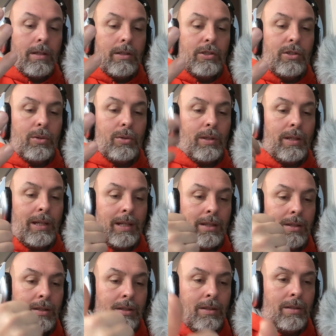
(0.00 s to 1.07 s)
So you got
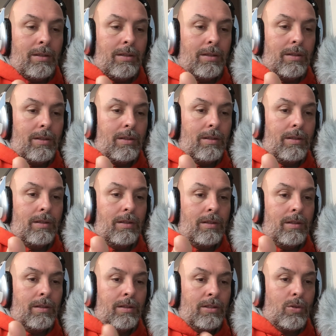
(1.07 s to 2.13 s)

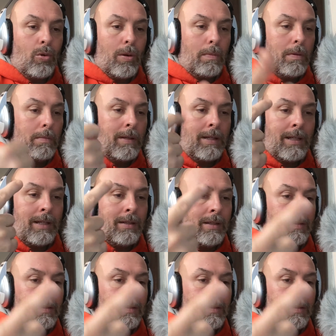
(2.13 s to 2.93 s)
this corporate bailout.